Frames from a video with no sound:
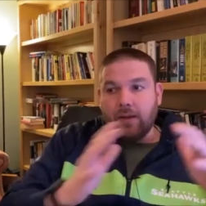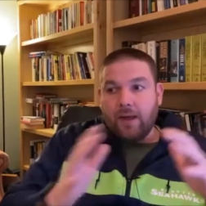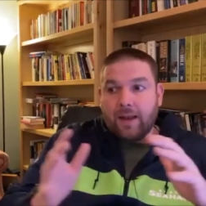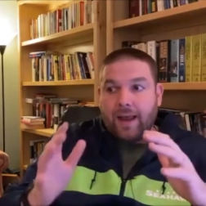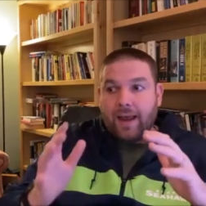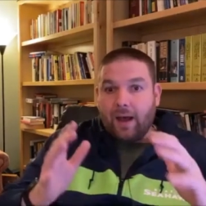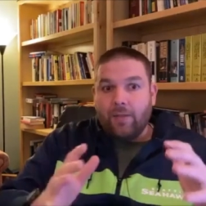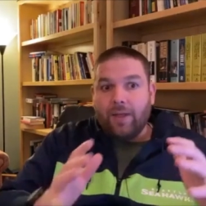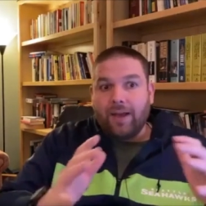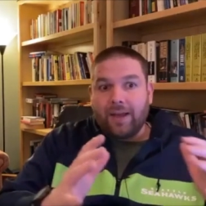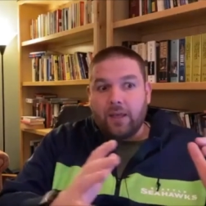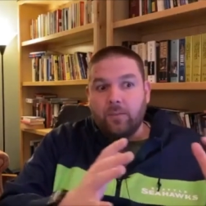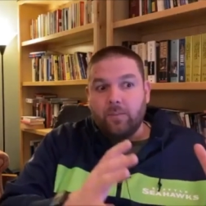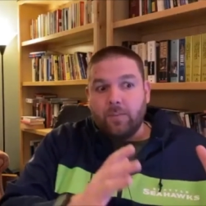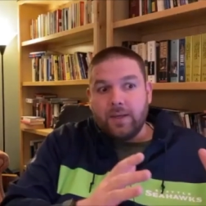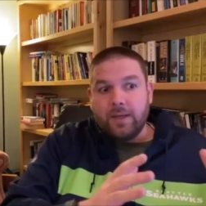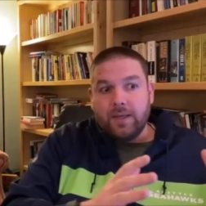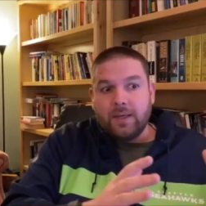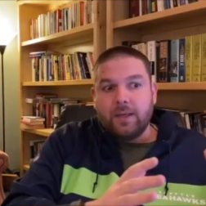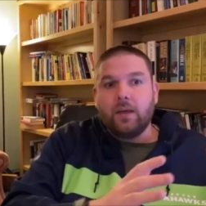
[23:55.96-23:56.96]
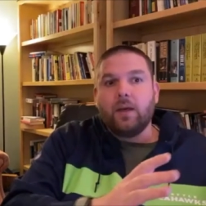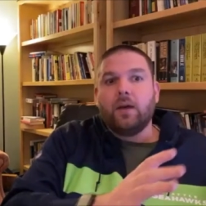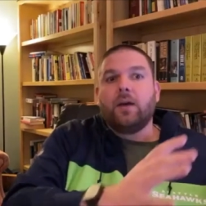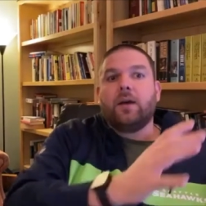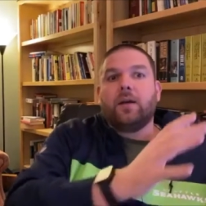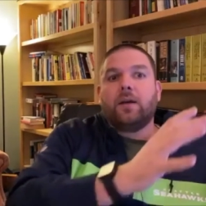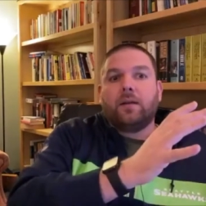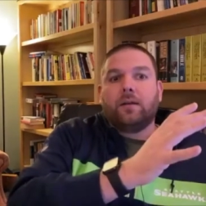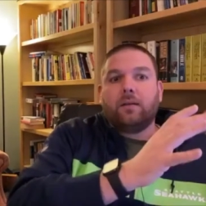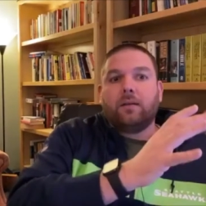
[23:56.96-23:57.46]
and how that can be
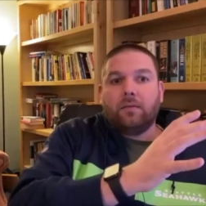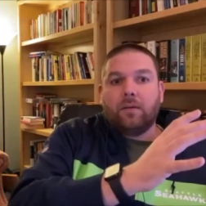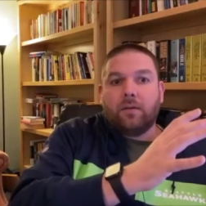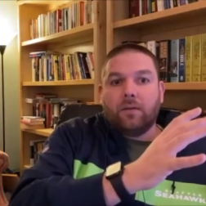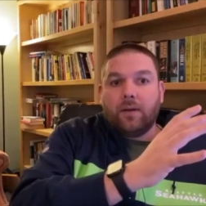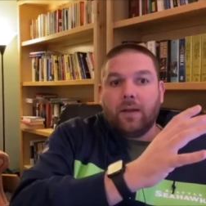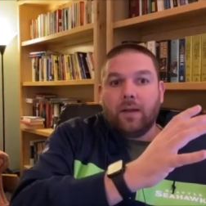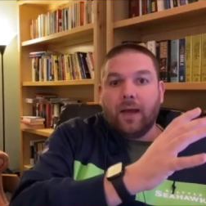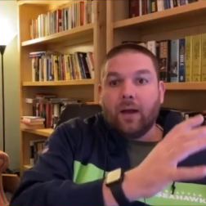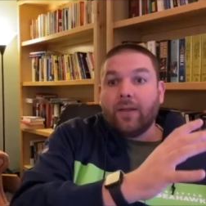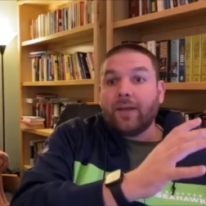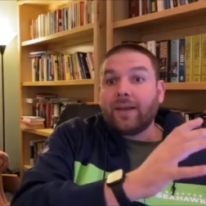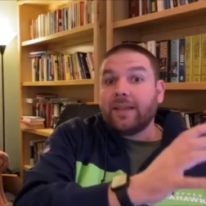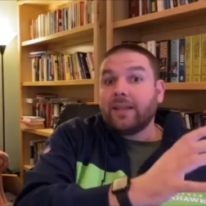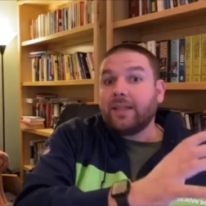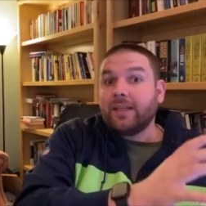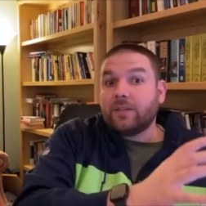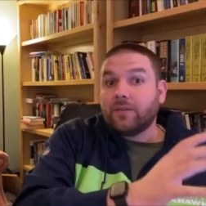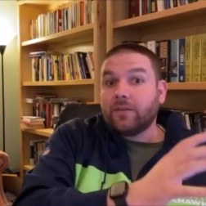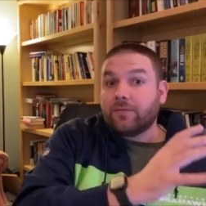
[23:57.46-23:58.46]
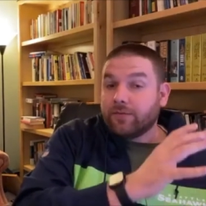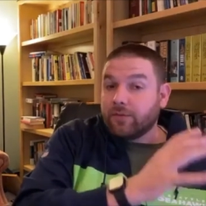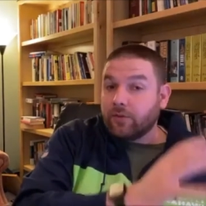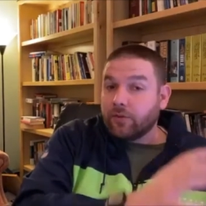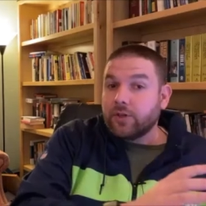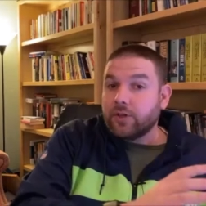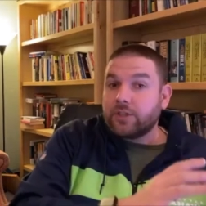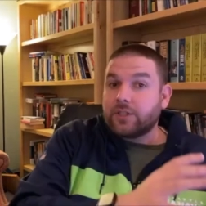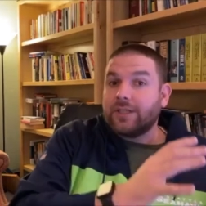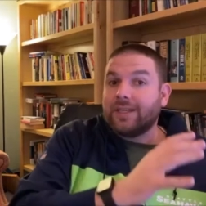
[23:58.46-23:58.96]
how that can lead to
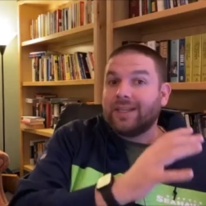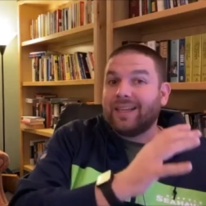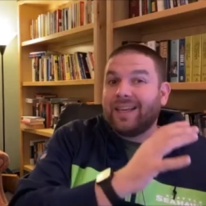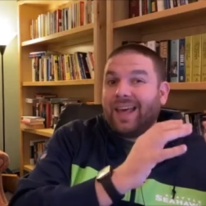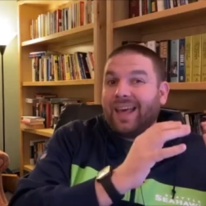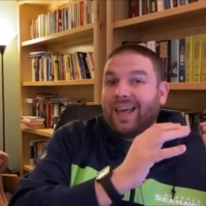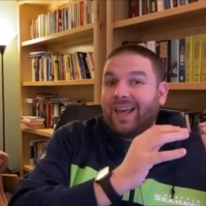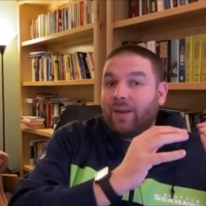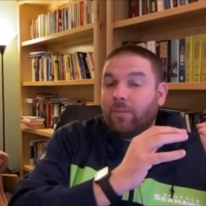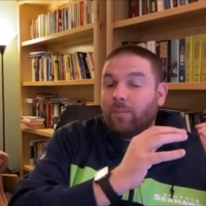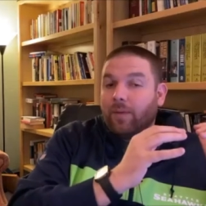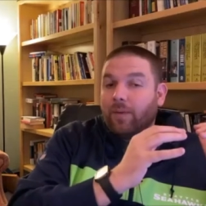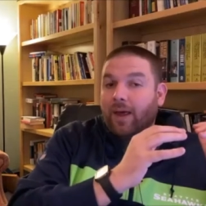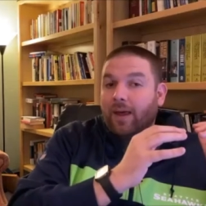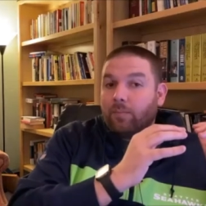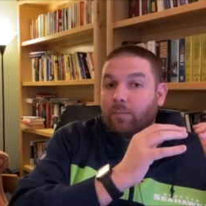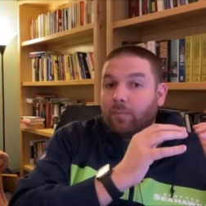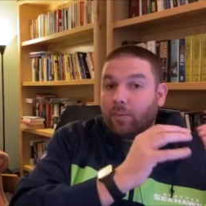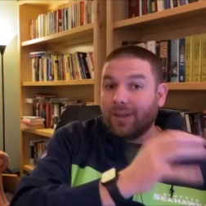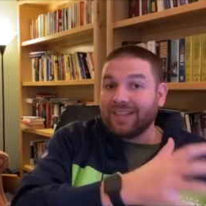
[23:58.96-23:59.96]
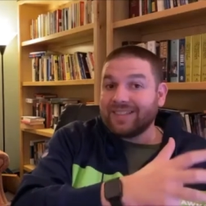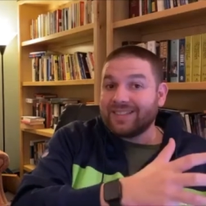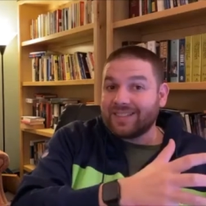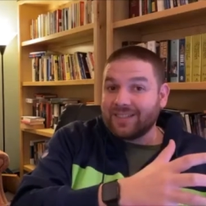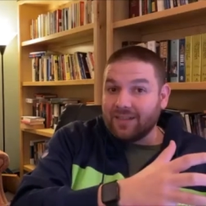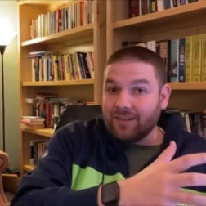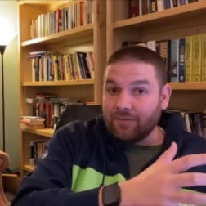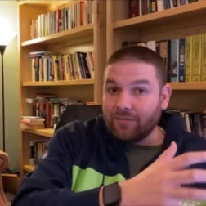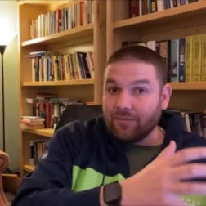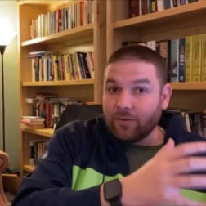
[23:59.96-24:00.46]
flourishing and and
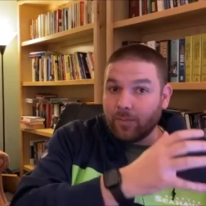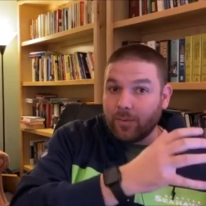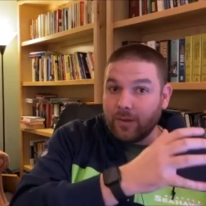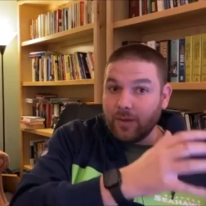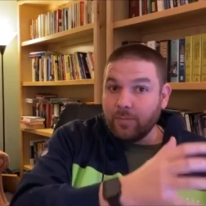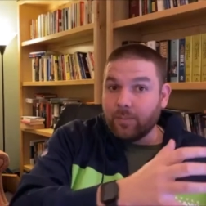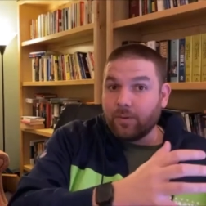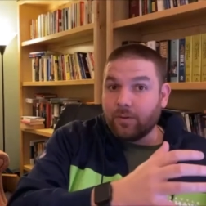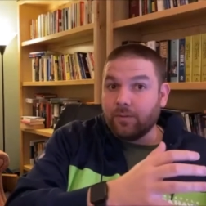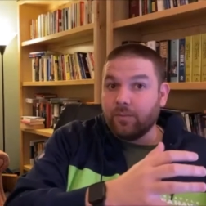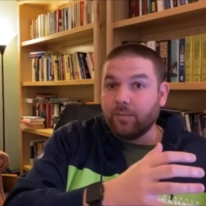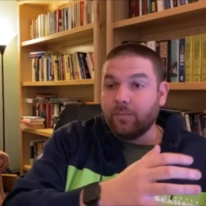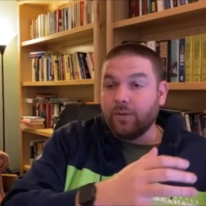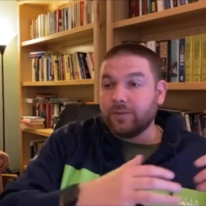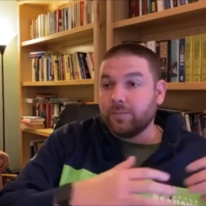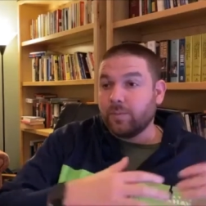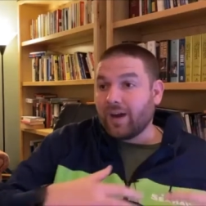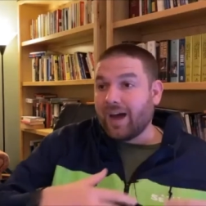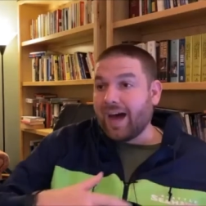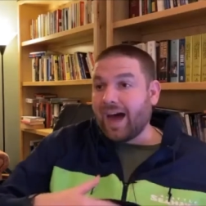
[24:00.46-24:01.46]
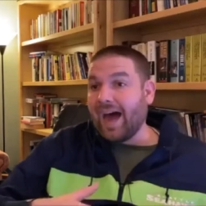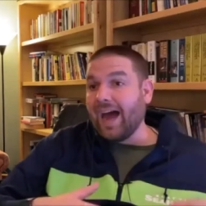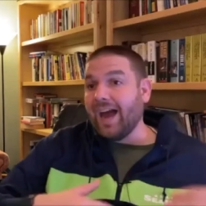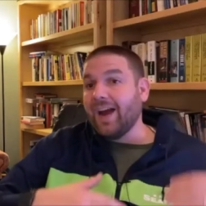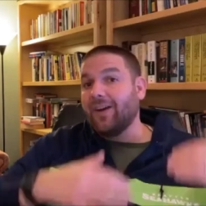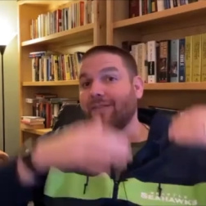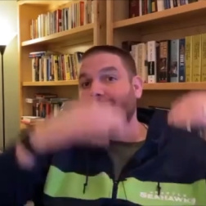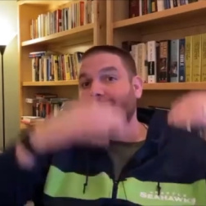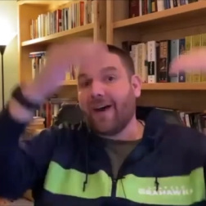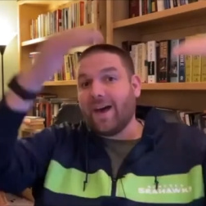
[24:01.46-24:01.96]
blessing for people. Let's put a
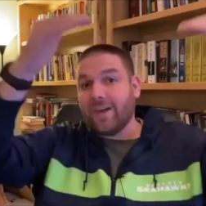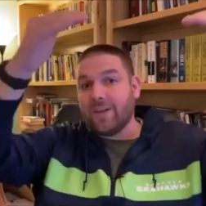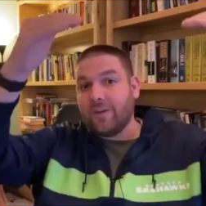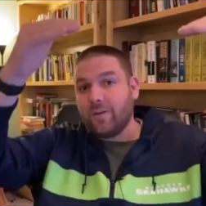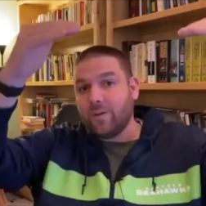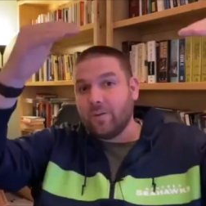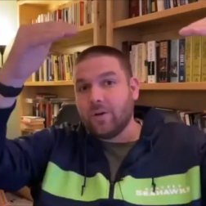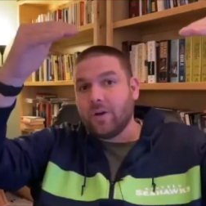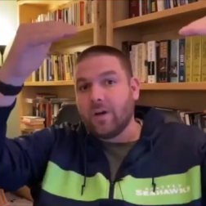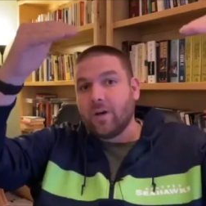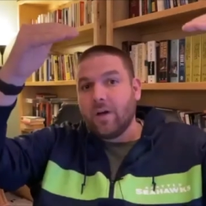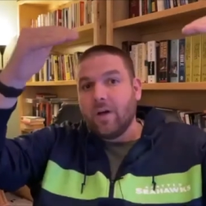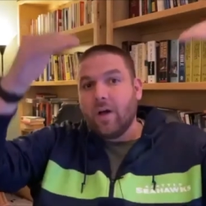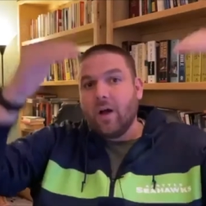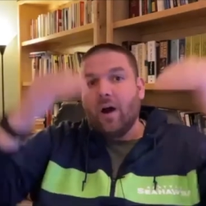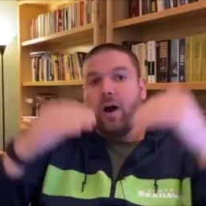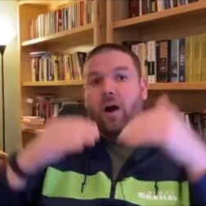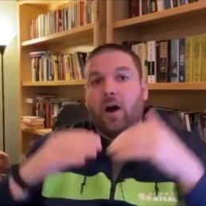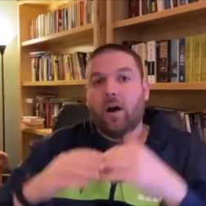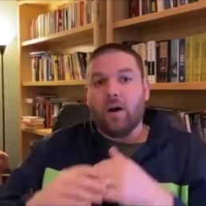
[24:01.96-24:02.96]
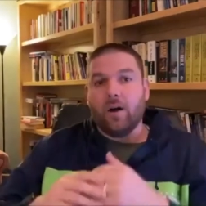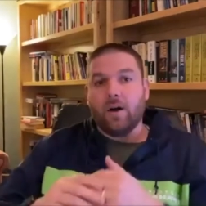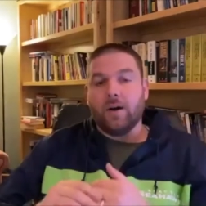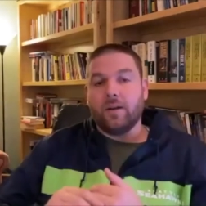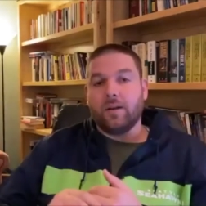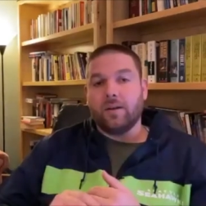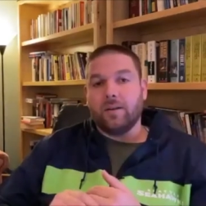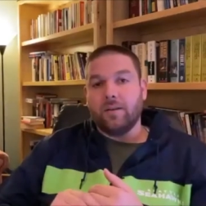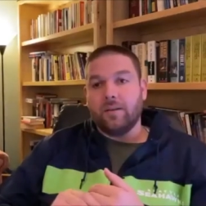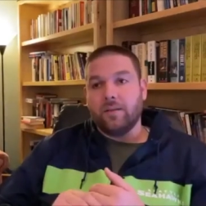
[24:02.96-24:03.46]
higher value on